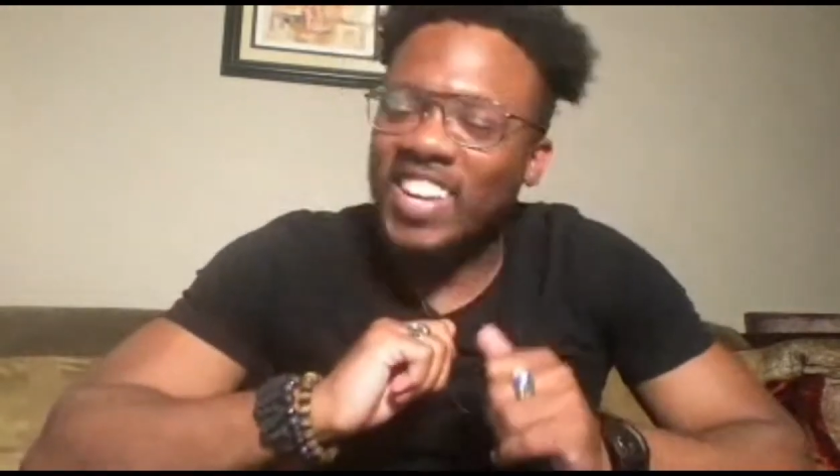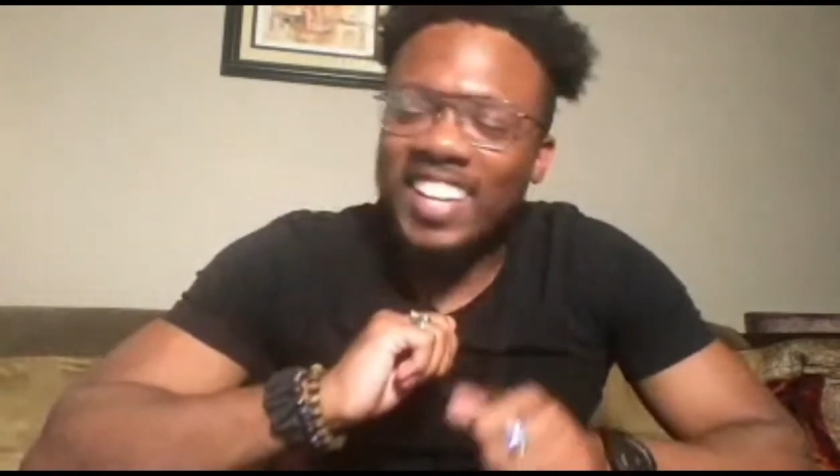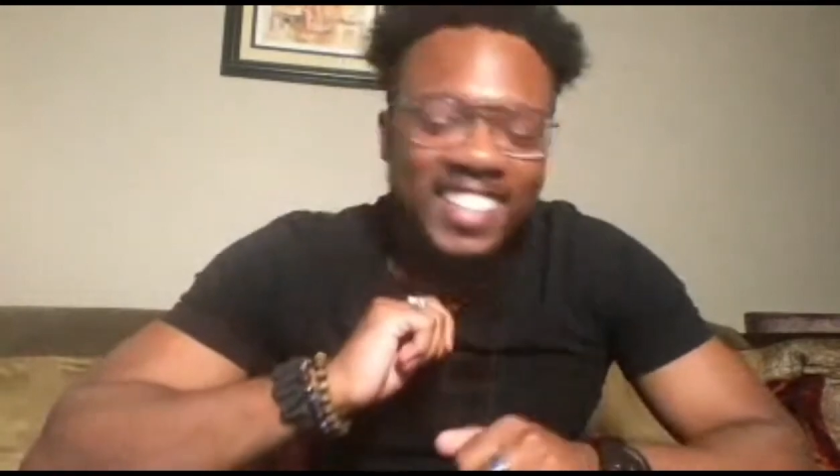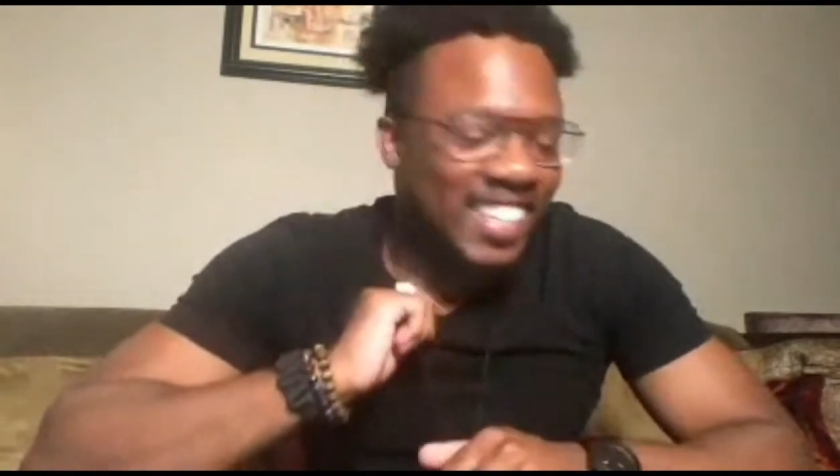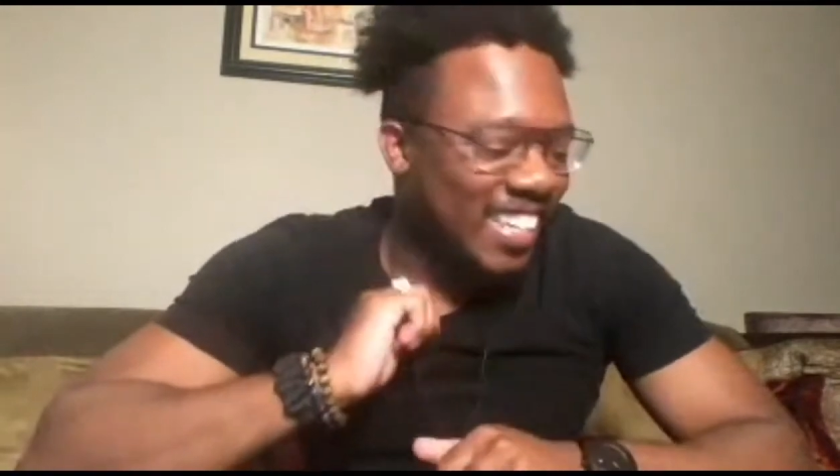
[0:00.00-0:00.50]

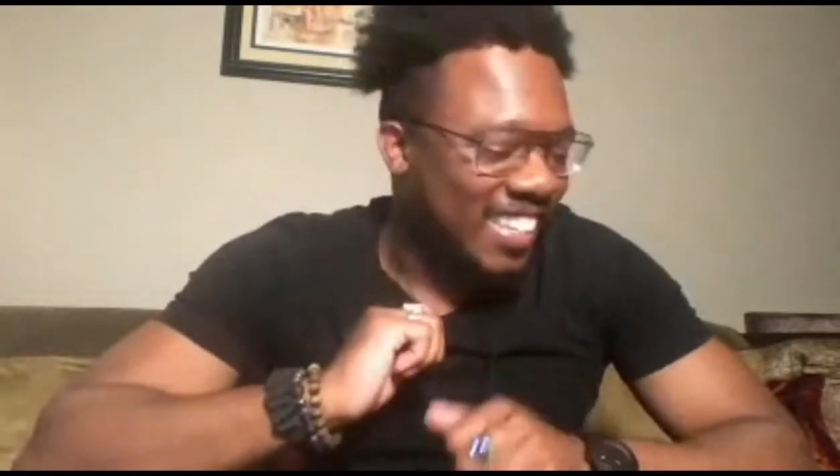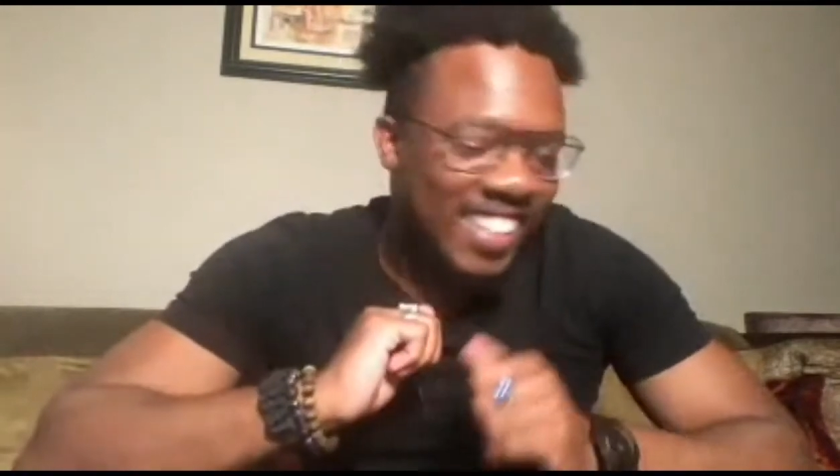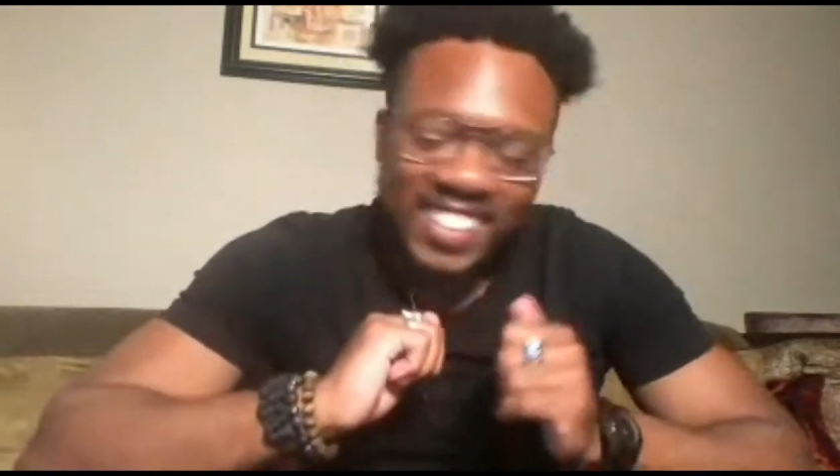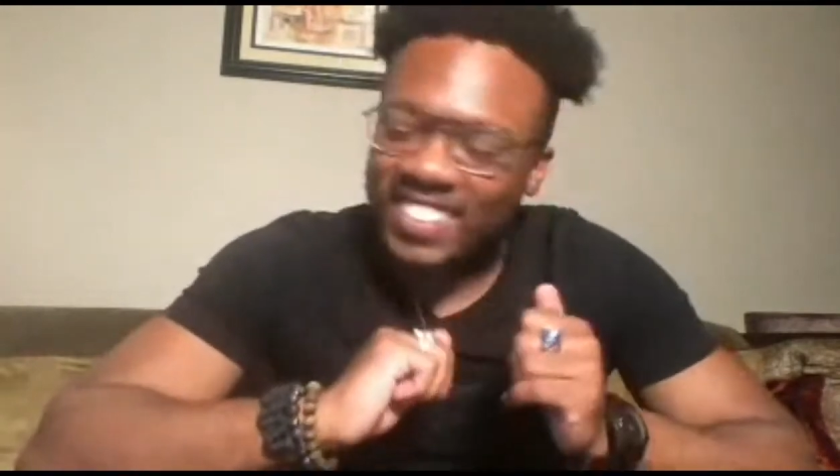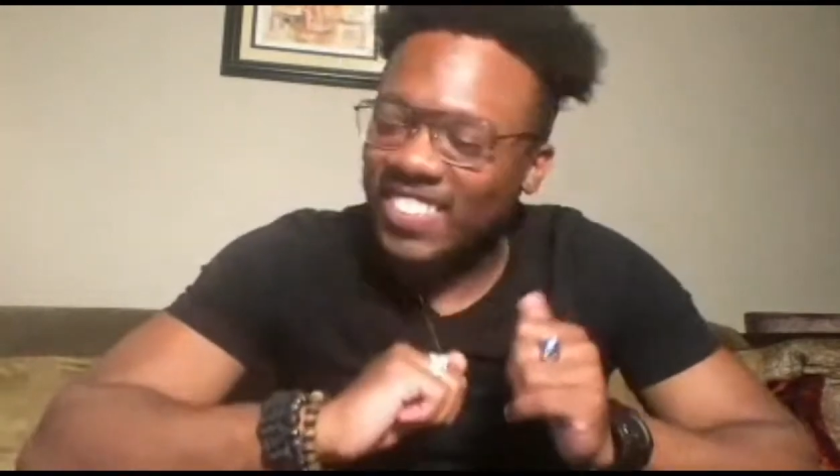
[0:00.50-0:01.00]
Man, yeah,
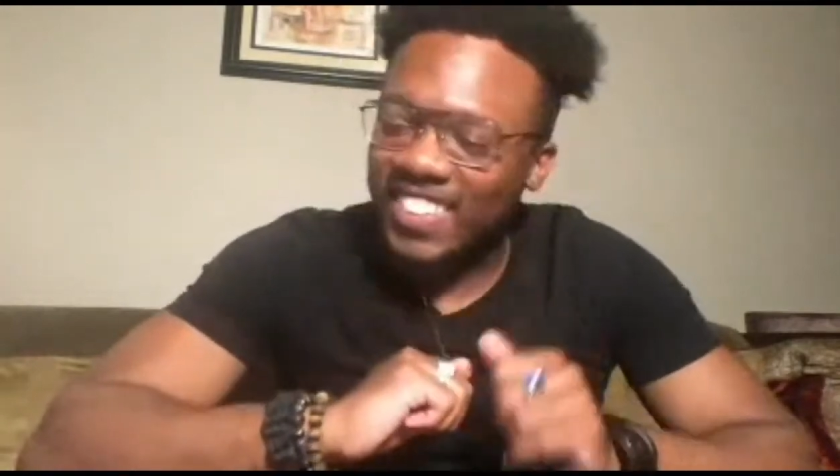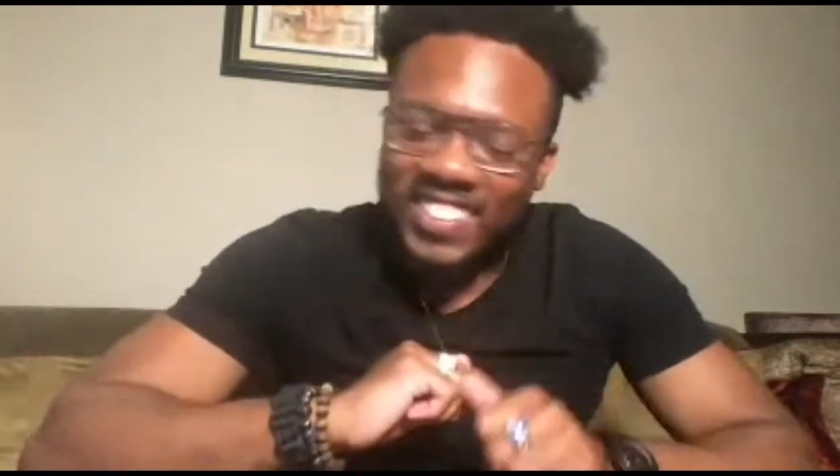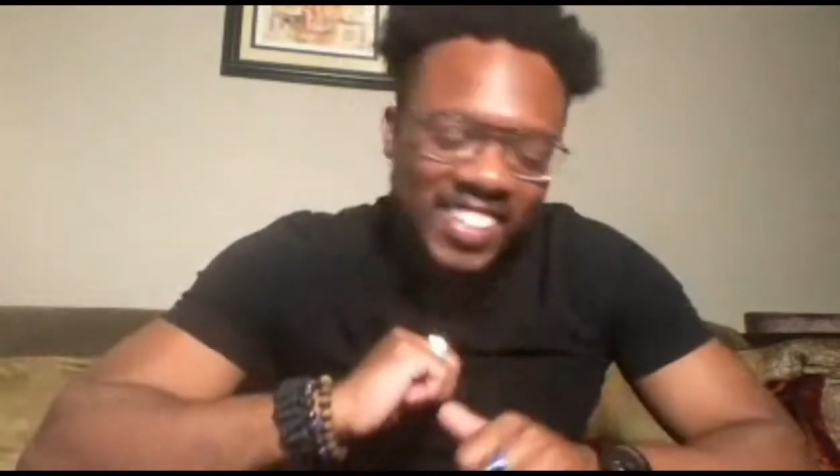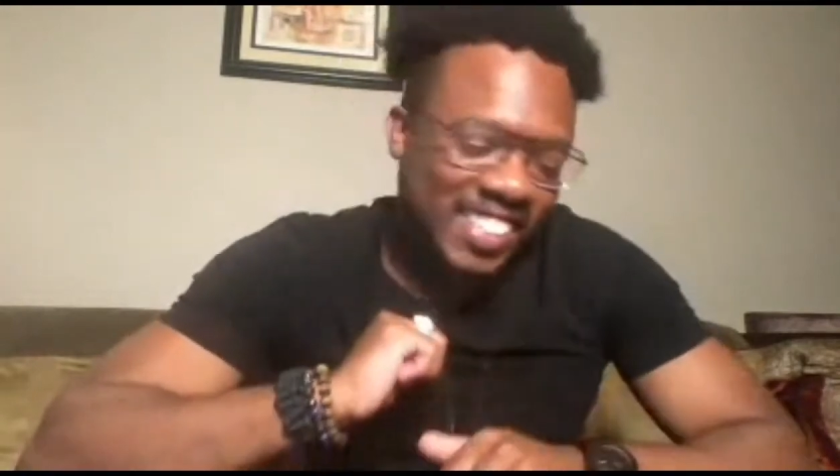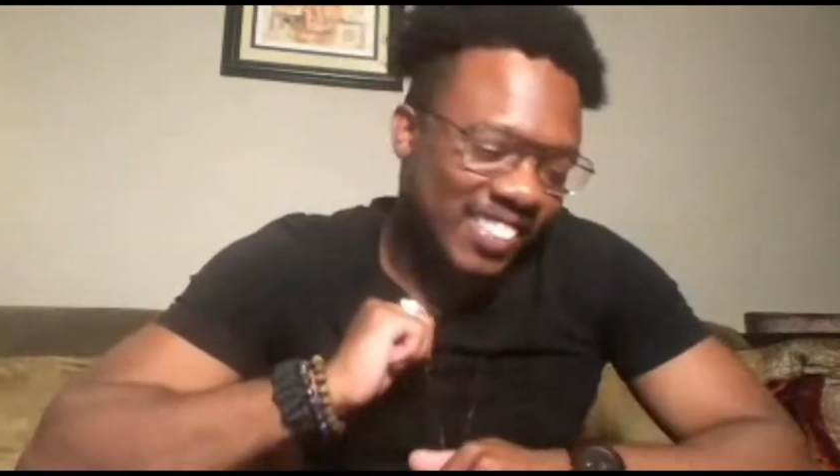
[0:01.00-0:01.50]
they're going
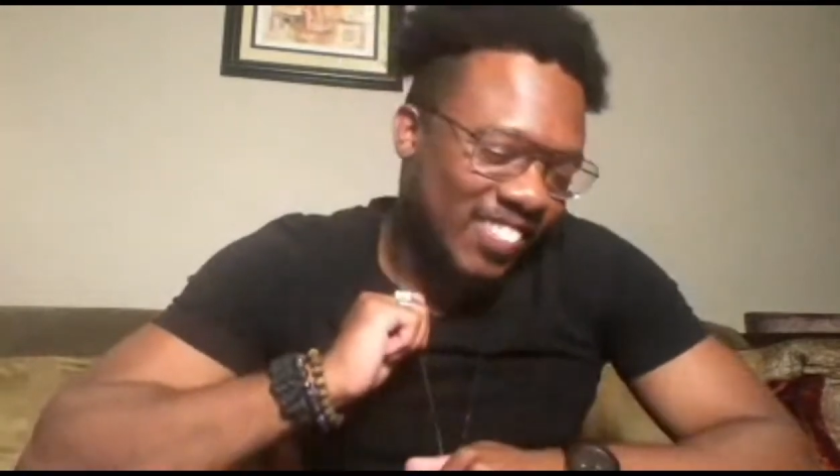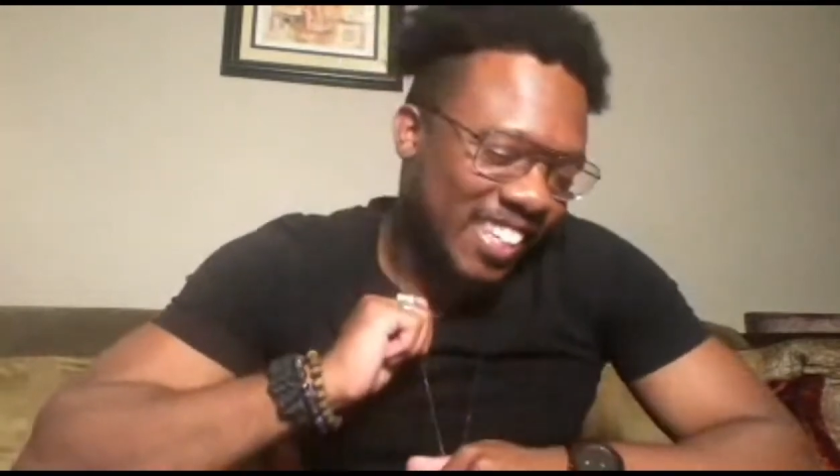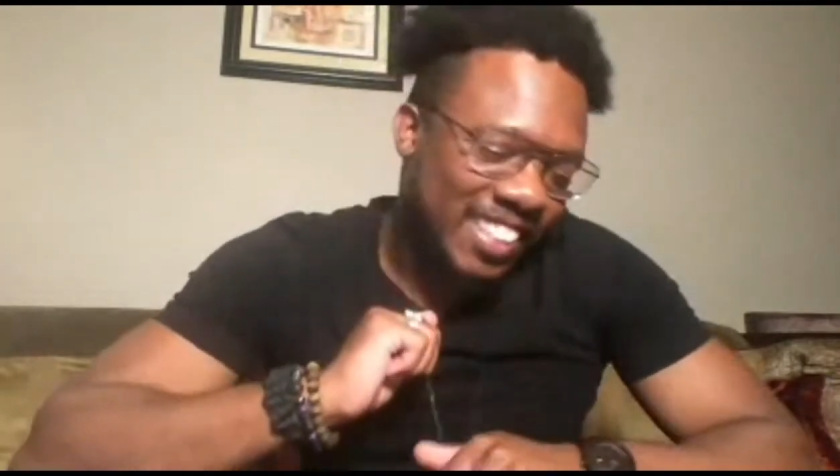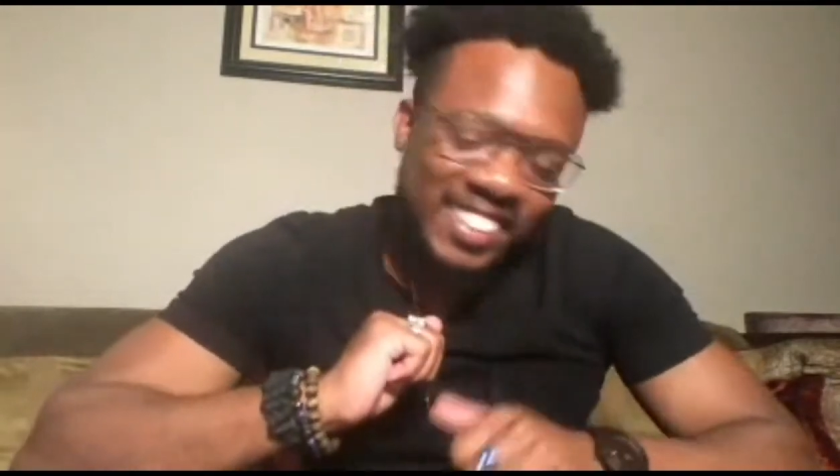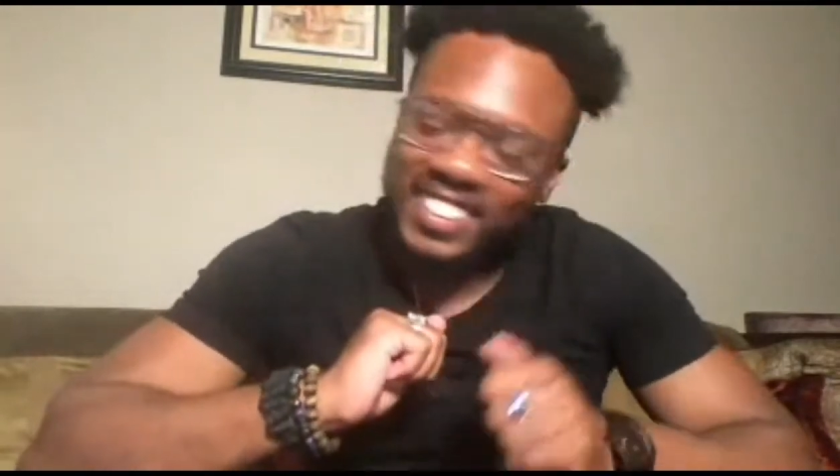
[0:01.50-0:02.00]
crazy,
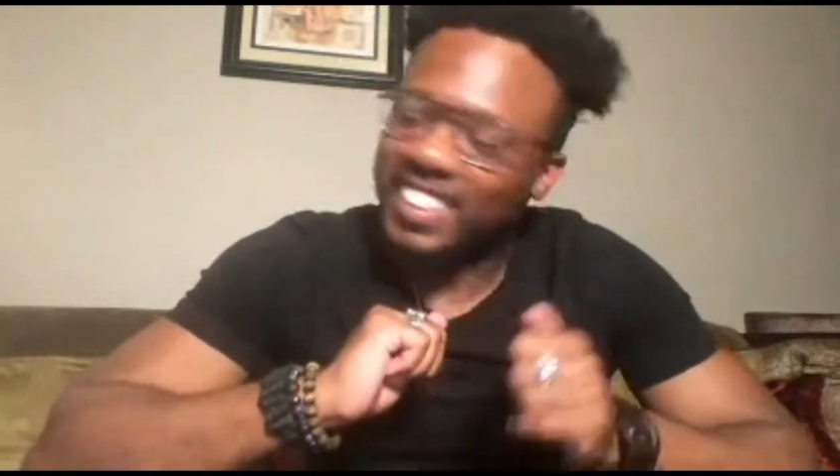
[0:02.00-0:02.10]
man.